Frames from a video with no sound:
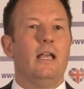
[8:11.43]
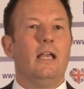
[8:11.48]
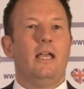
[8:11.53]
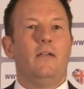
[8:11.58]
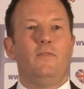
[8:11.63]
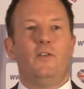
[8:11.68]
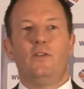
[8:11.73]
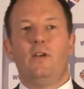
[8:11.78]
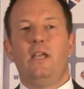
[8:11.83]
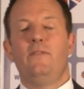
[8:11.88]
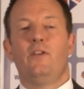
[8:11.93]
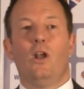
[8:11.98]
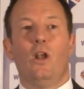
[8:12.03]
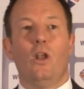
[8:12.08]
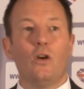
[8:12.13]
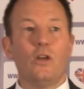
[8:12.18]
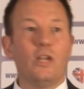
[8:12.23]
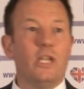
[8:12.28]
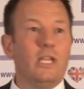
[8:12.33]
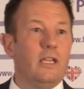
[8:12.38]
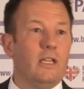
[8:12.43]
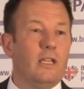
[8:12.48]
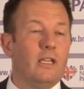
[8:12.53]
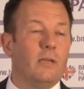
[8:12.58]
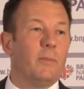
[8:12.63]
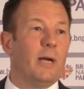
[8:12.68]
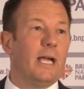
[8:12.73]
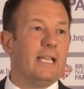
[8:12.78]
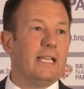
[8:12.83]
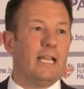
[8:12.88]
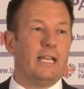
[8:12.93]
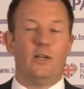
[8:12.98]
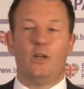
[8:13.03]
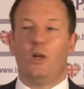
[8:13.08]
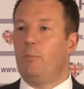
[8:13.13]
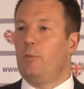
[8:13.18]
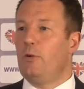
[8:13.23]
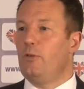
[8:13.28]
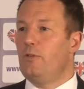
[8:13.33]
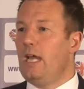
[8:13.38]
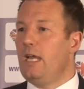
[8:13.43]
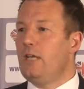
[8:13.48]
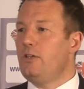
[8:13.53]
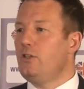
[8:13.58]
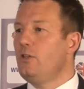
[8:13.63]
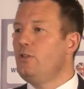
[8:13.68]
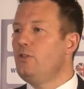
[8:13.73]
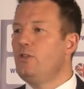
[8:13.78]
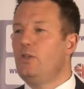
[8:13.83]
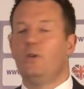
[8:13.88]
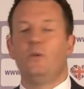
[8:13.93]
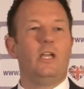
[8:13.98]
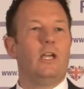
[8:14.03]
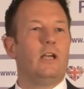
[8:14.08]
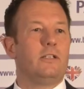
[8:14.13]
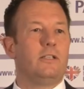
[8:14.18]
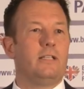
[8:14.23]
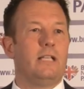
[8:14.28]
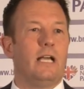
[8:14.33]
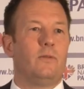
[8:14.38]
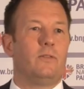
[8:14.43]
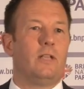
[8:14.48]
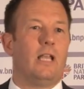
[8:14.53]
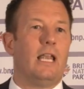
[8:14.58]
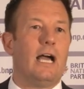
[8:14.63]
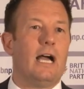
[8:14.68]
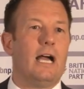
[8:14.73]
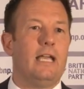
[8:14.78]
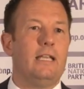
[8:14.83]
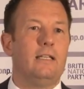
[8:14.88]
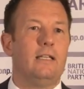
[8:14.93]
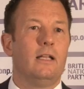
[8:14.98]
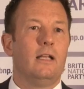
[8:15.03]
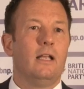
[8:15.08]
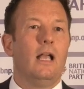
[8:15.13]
If you're even luckier, you might get an operation 2 years down the line,